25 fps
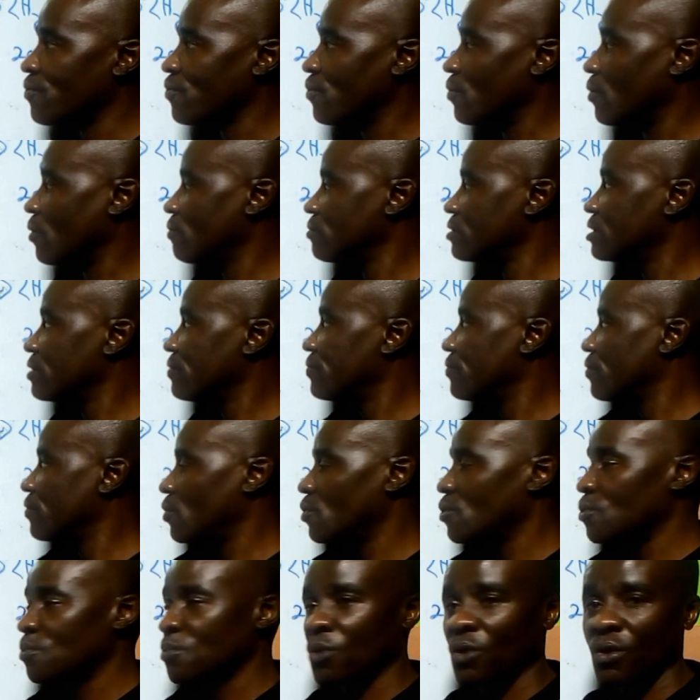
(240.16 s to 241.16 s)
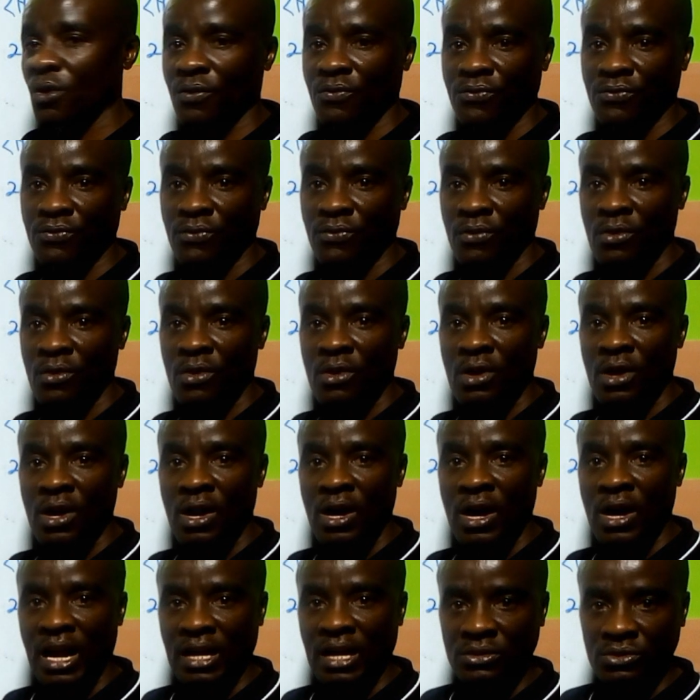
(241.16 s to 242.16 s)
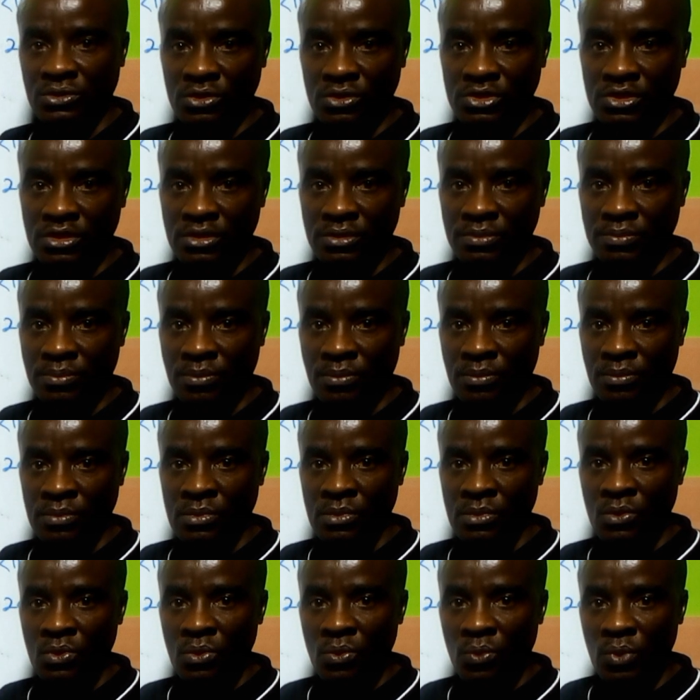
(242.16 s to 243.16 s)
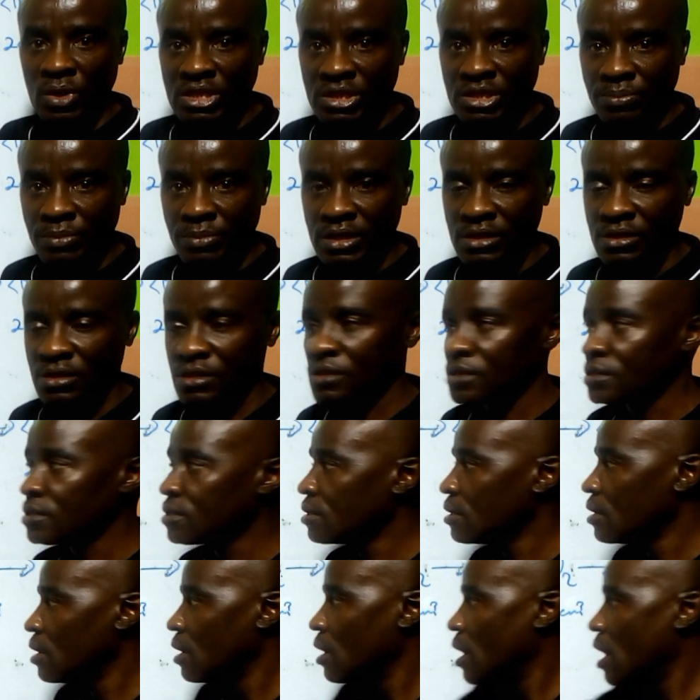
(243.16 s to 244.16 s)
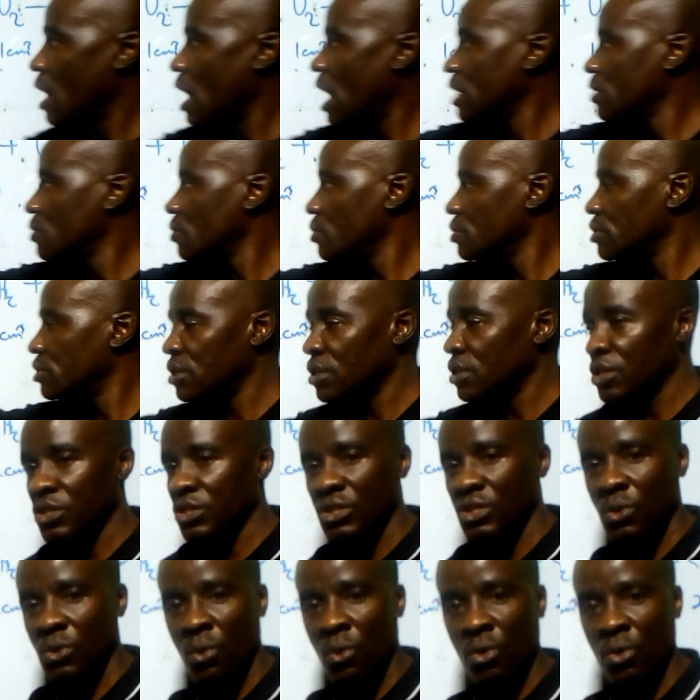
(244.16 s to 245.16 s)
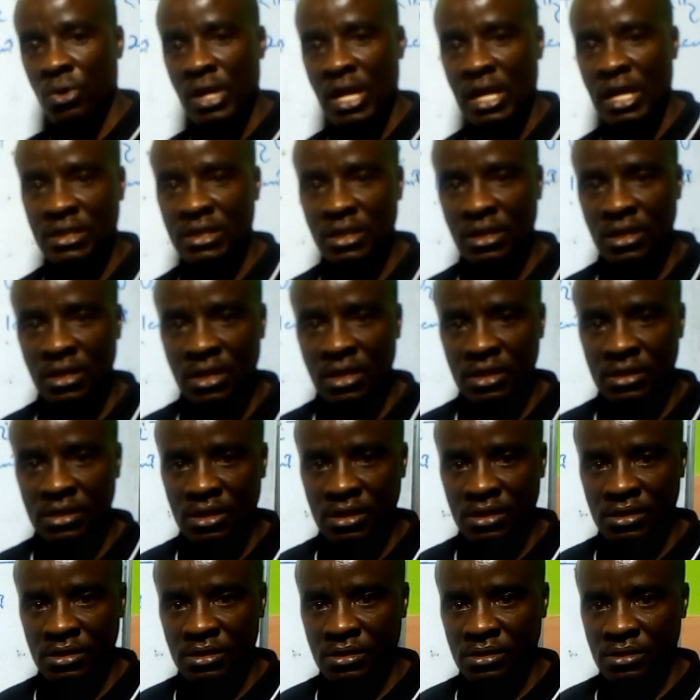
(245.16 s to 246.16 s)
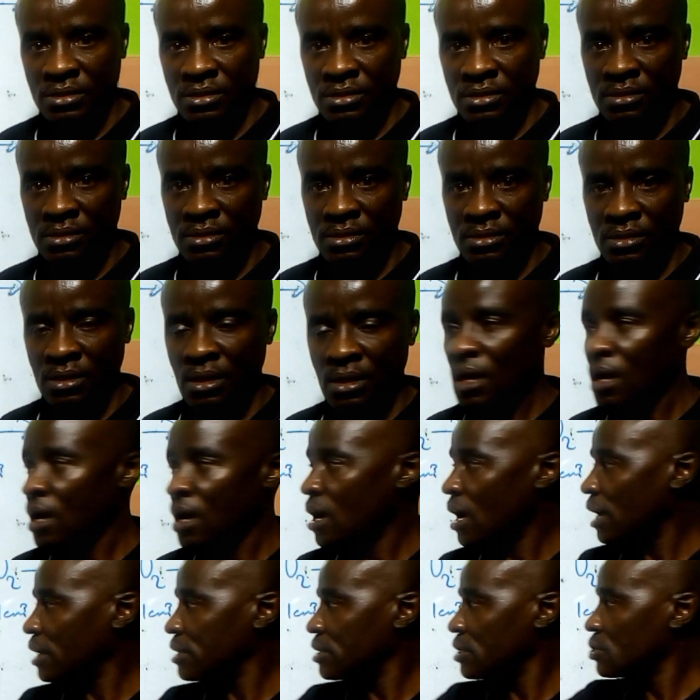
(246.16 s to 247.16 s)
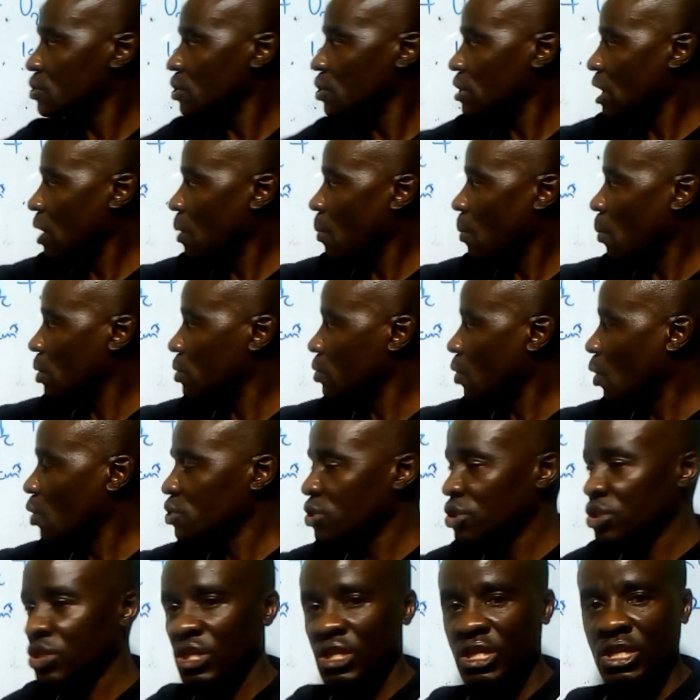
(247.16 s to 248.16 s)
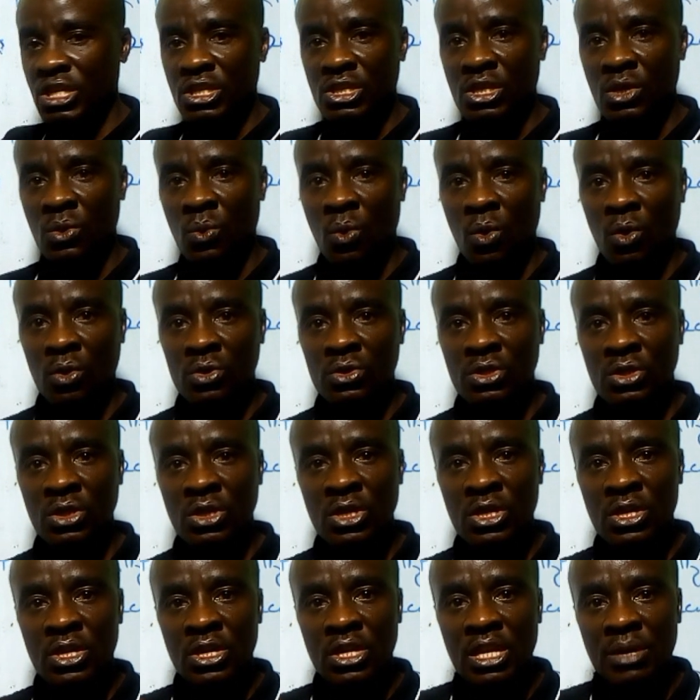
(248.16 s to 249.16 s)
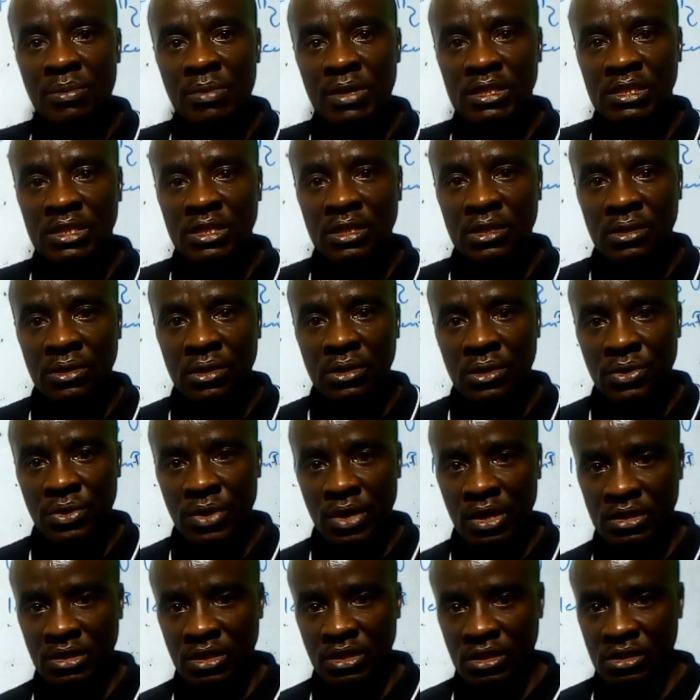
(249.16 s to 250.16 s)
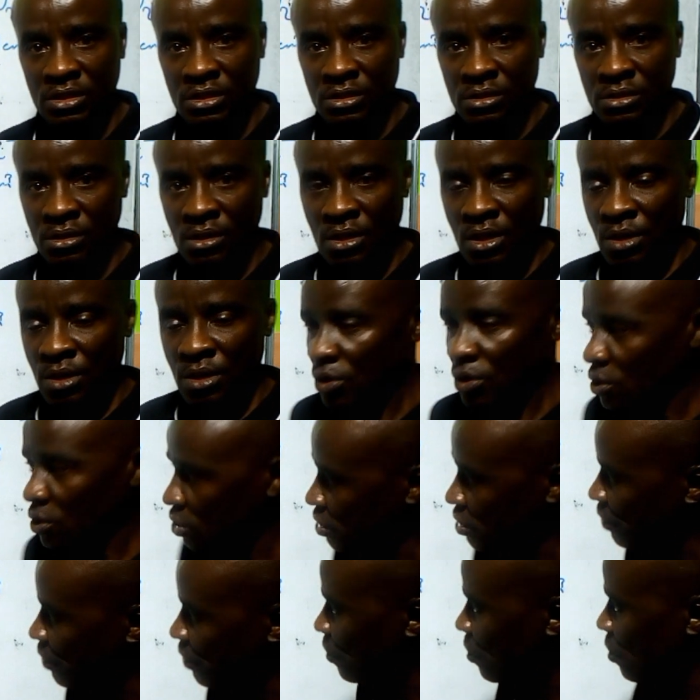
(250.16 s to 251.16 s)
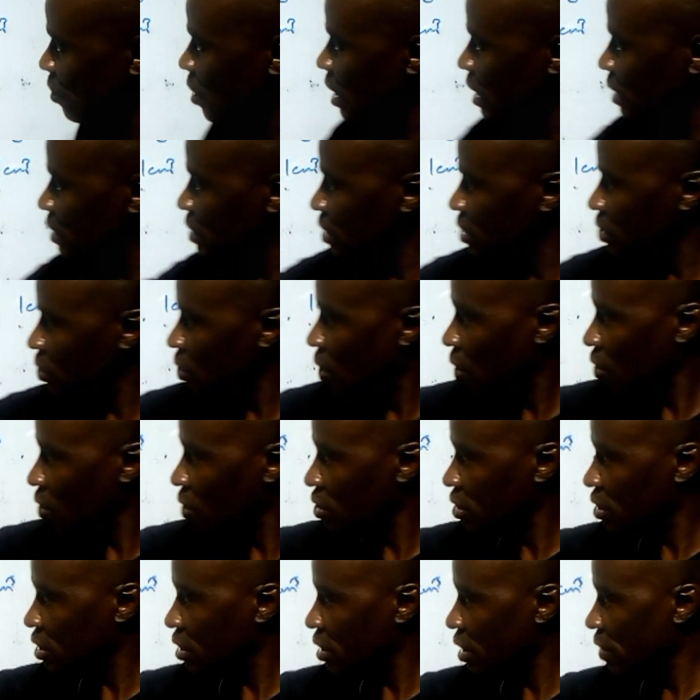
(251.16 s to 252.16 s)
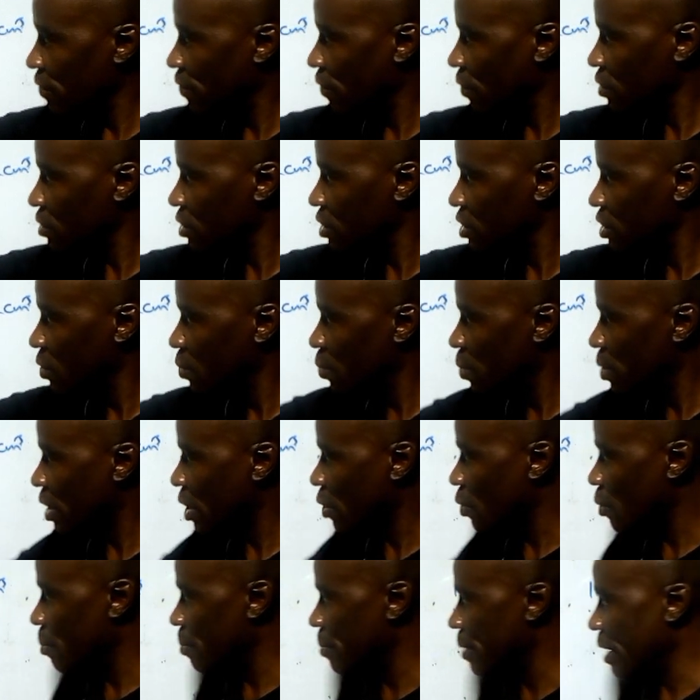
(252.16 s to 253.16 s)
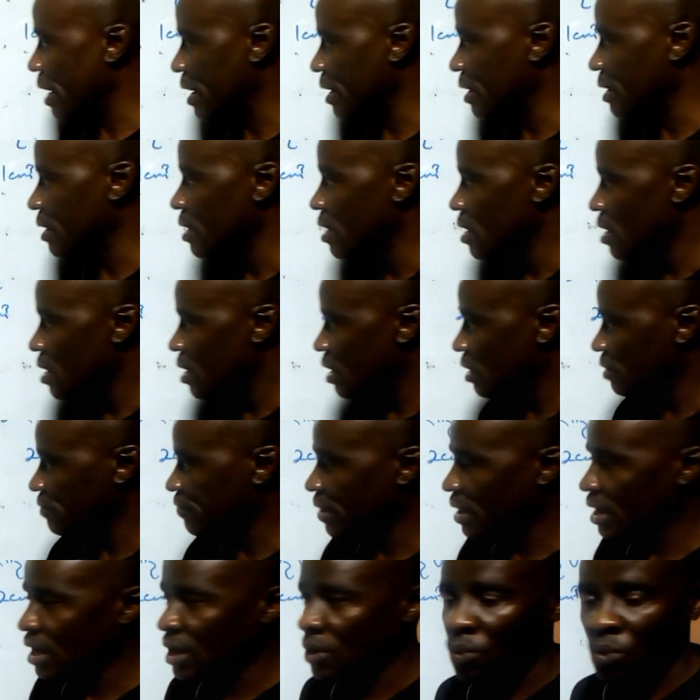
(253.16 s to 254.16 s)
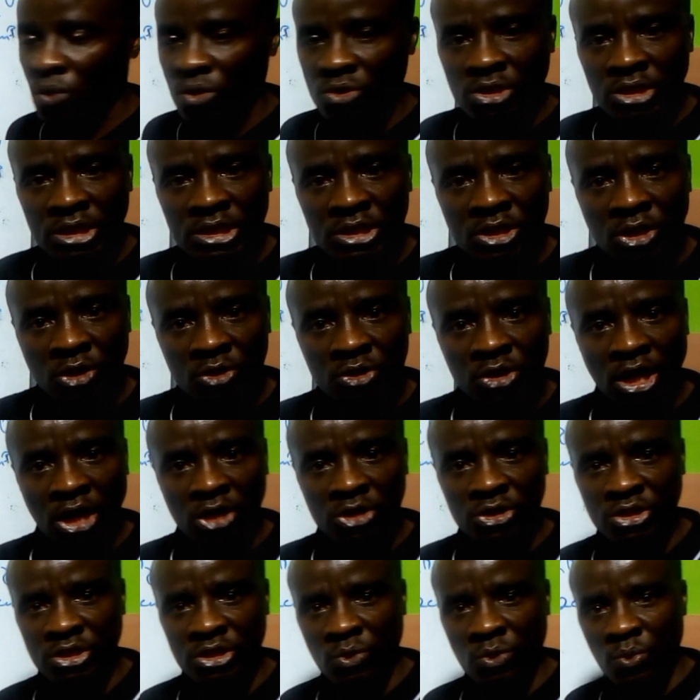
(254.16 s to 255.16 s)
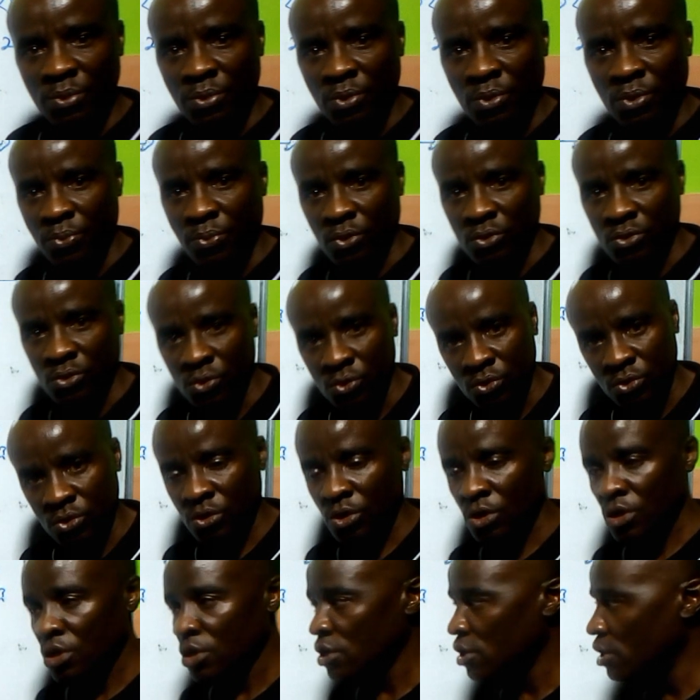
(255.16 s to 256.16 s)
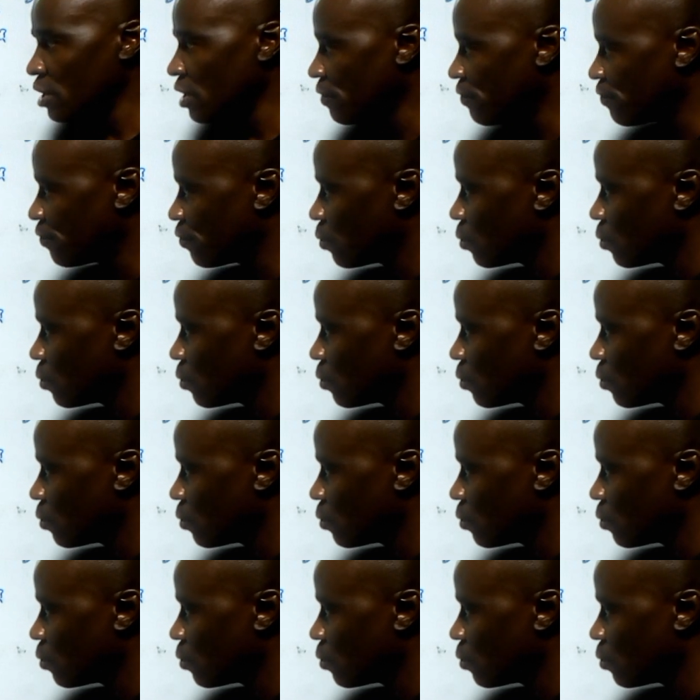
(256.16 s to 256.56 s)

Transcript: of the volume of hydrogen, which means hydrogen is the one reacting in excess, and this other one, oxygen, is the what limiting reagent. Because if you look at this oxygen, if oxygen will combine, let's find out what this oxygen will produce. If